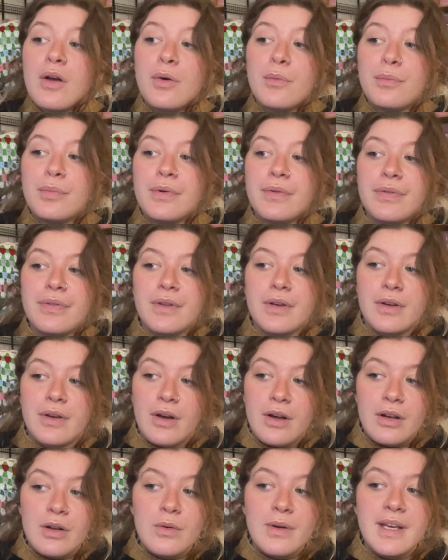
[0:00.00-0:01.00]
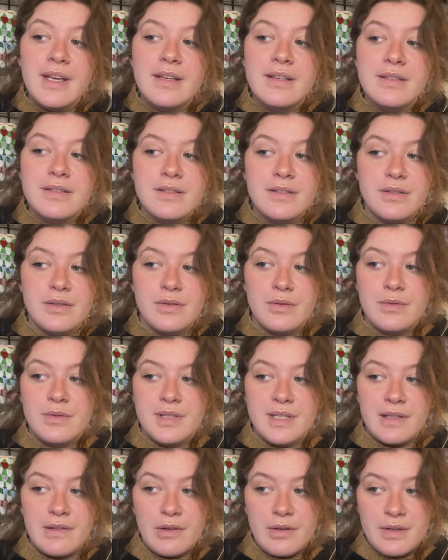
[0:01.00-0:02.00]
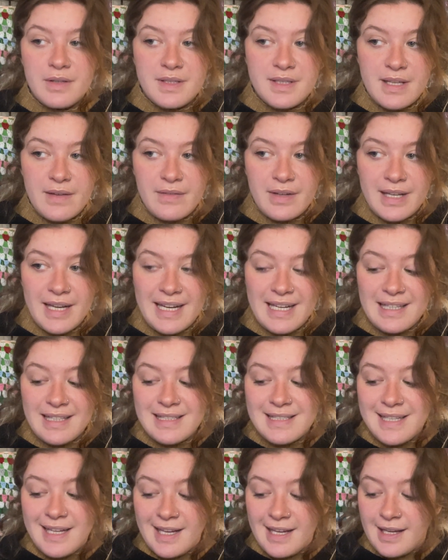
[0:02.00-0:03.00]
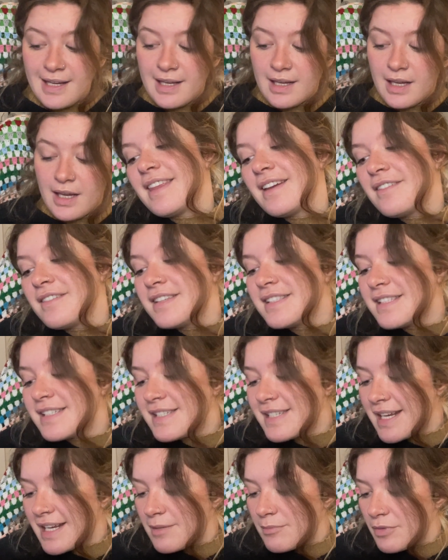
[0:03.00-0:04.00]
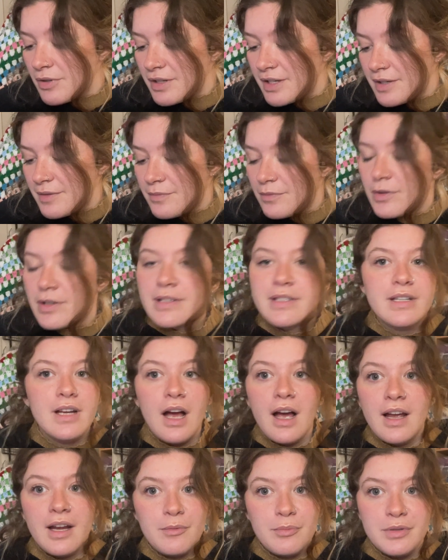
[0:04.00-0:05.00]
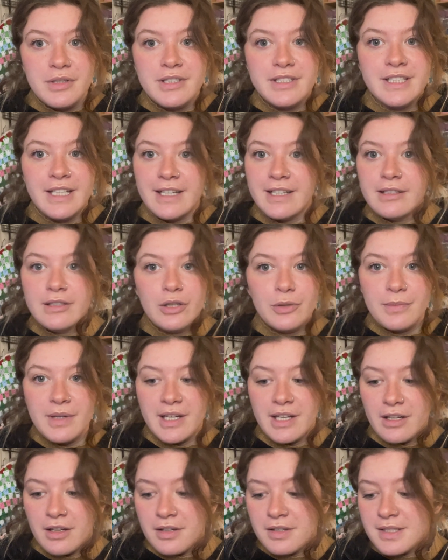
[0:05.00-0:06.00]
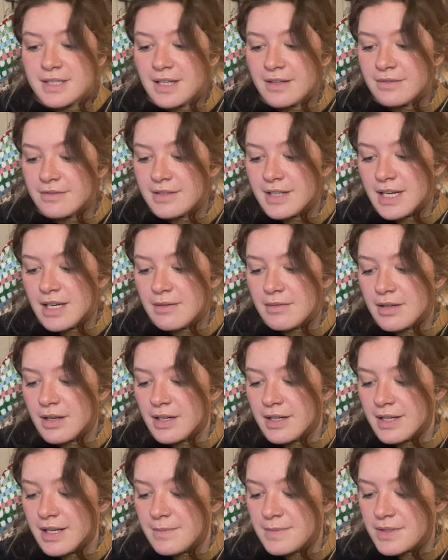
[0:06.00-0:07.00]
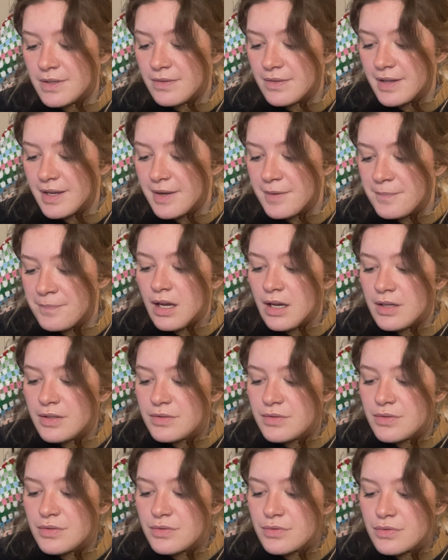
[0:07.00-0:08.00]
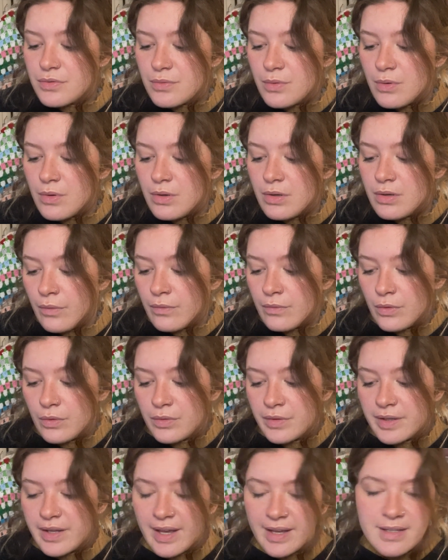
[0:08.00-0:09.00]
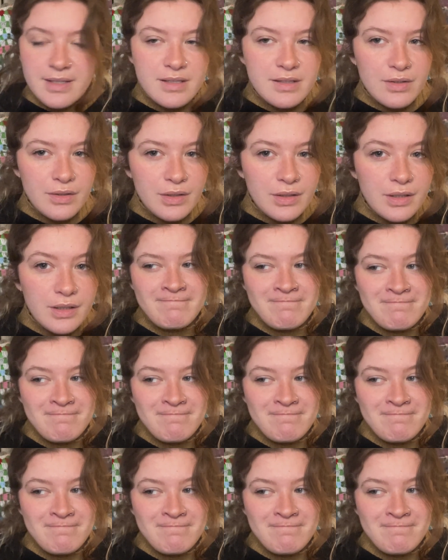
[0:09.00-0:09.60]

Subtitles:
But the colourway is 2078T. There is a name on it, which I appreciate. Not many yarns have colour names on there. Straw von Gesten.